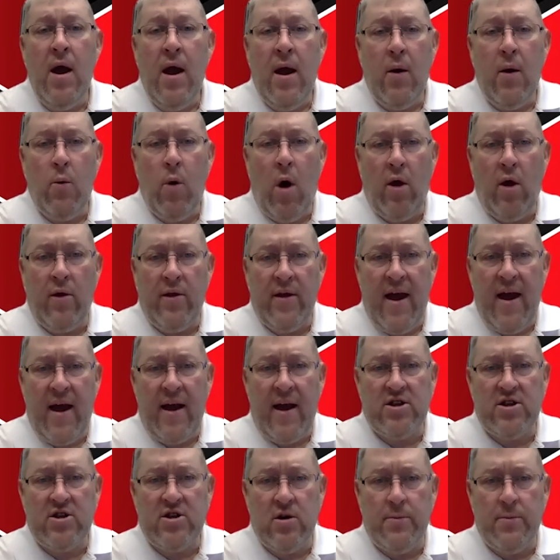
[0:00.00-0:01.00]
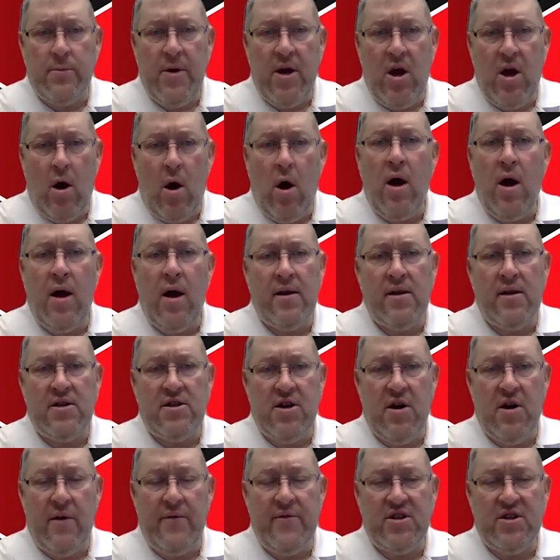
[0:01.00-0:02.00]
All the action will be on the
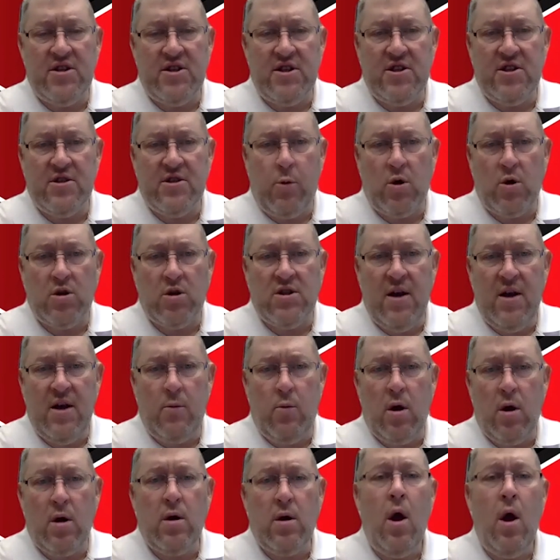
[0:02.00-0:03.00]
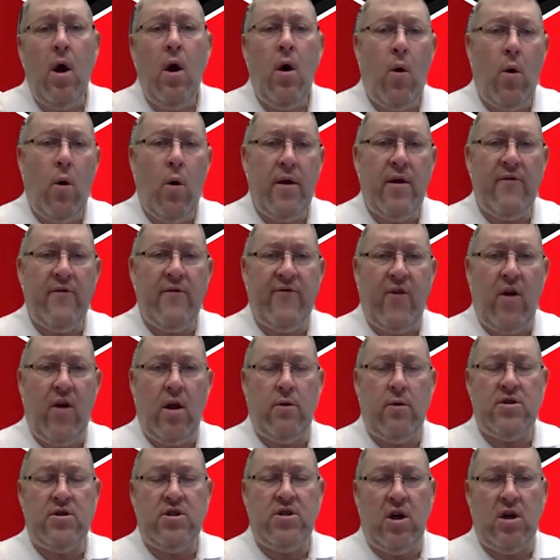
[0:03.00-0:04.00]
JLVC Sports Network, or you can follow
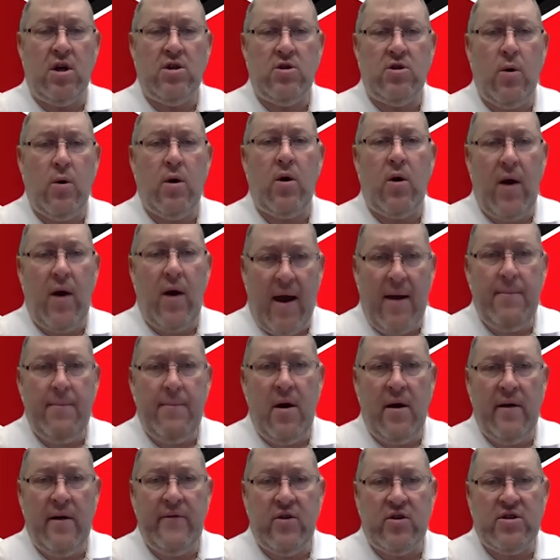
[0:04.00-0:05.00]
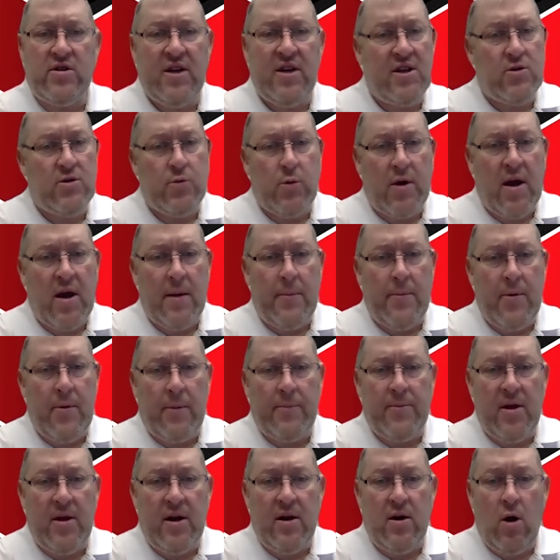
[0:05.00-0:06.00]
us on Twitter at Maryville Saints. We'll keep you
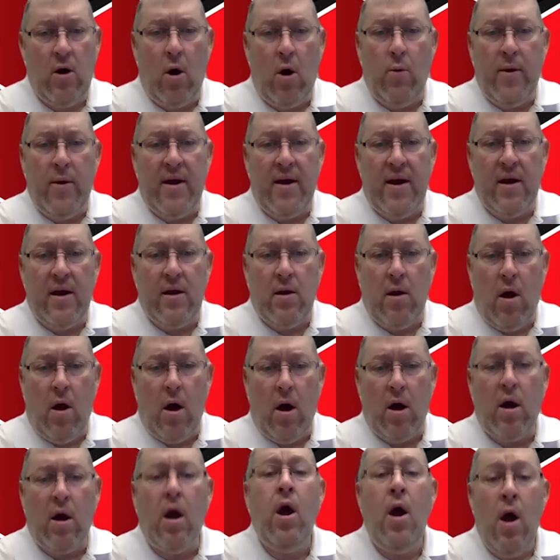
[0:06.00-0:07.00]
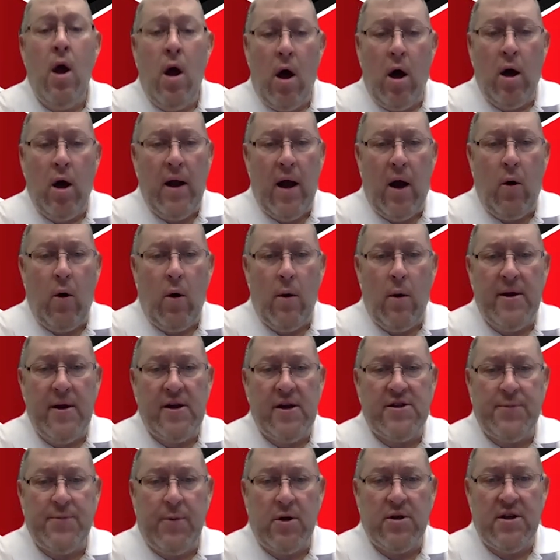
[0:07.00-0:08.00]
updated all weekend long on how our
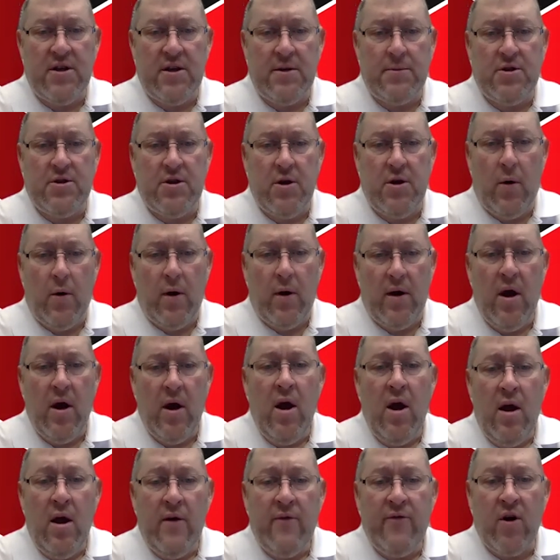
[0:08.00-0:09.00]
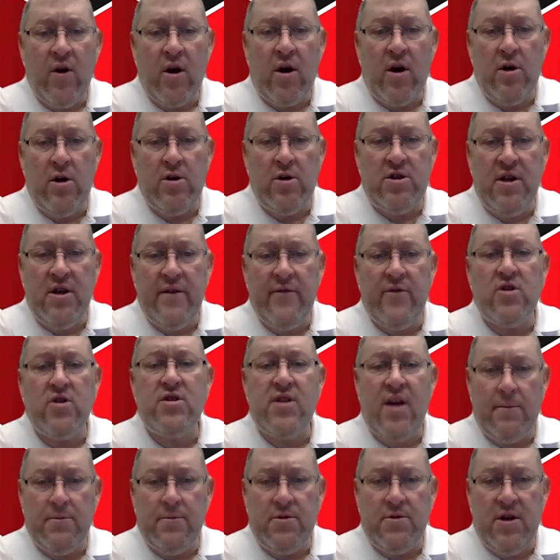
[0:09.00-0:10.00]
baseball team's doing. For Coach Evers,
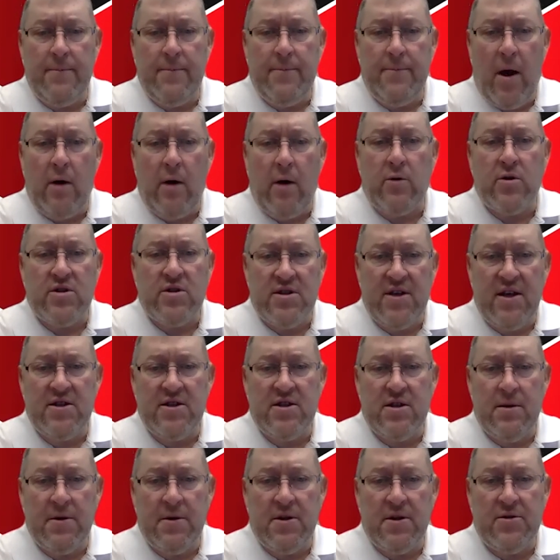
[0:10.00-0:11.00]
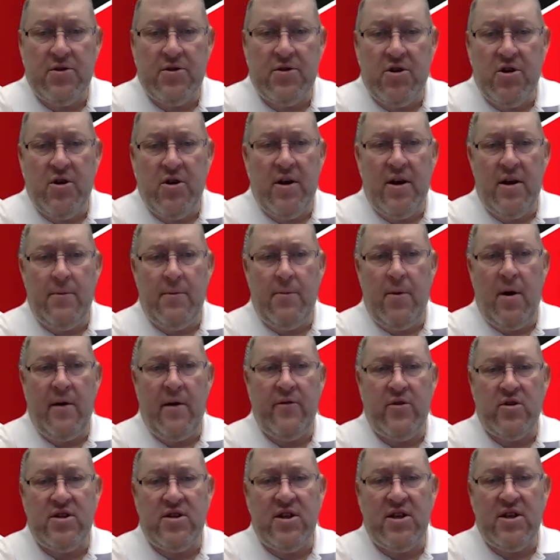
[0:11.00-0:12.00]
I'm Jim Powers. Thanks so much for tuning in to
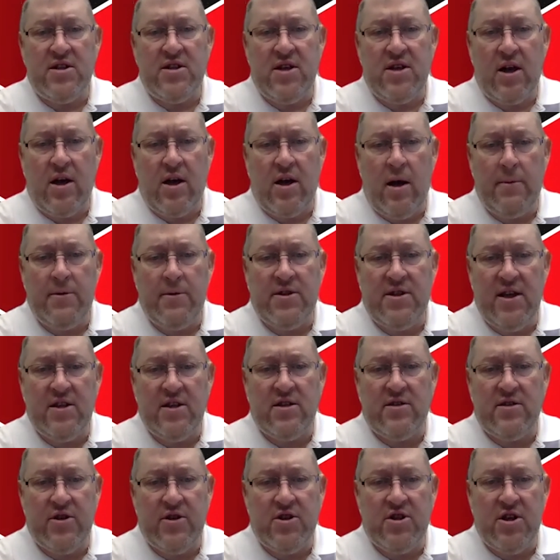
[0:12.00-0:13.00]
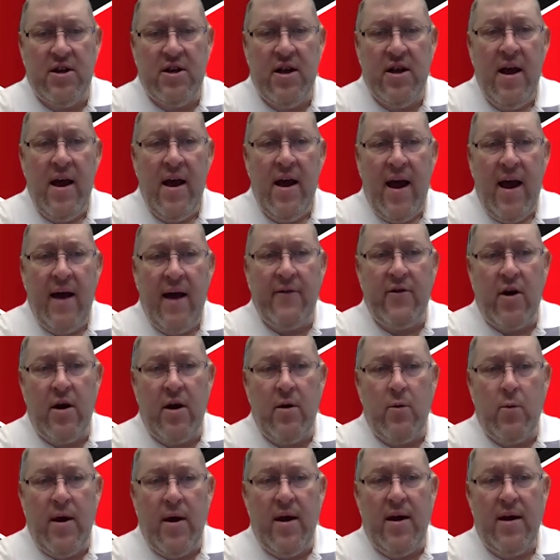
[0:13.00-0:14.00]
MaryvilleSaints.com and Saints Vision. Have a great
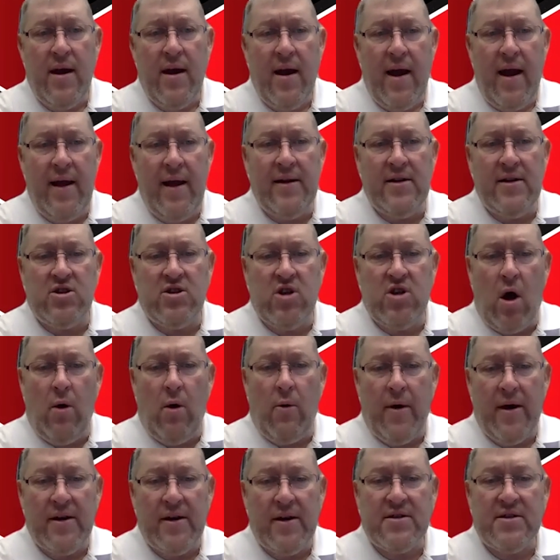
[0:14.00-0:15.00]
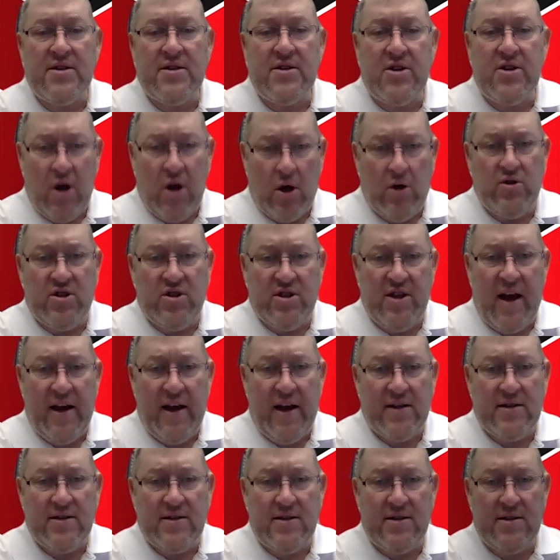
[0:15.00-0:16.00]
week, and as always, go
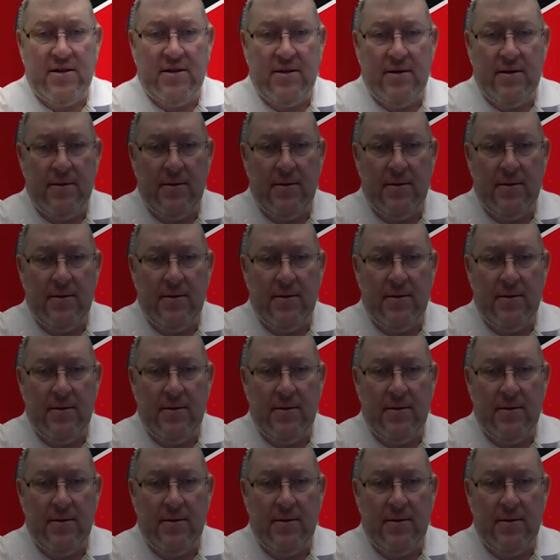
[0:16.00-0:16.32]
Saints.